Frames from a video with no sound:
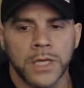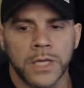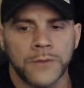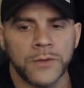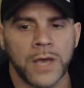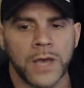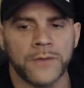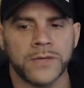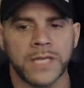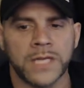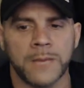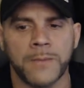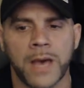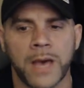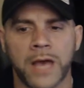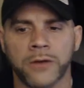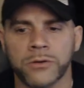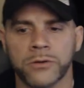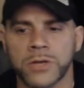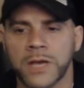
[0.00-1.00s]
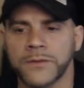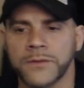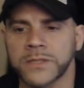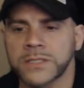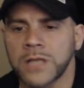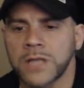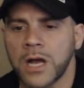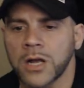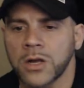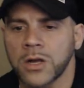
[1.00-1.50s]
you have a dead battery, you have a
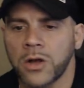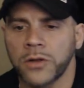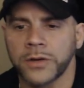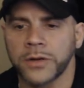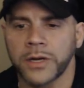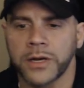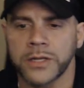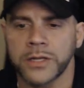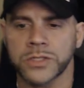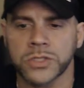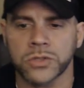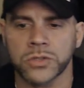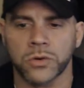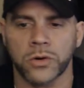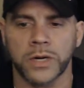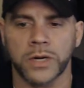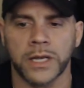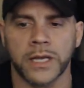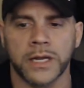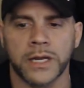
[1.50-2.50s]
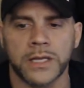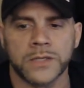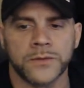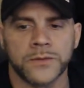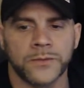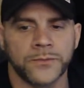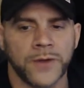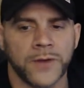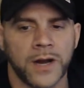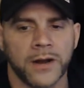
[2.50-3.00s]
stock on there, it's shorting and it's
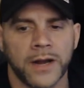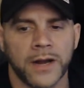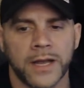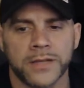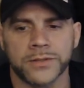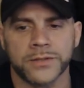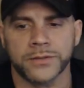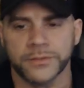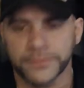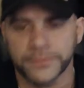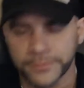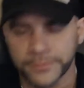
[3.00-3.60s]
fire hazard.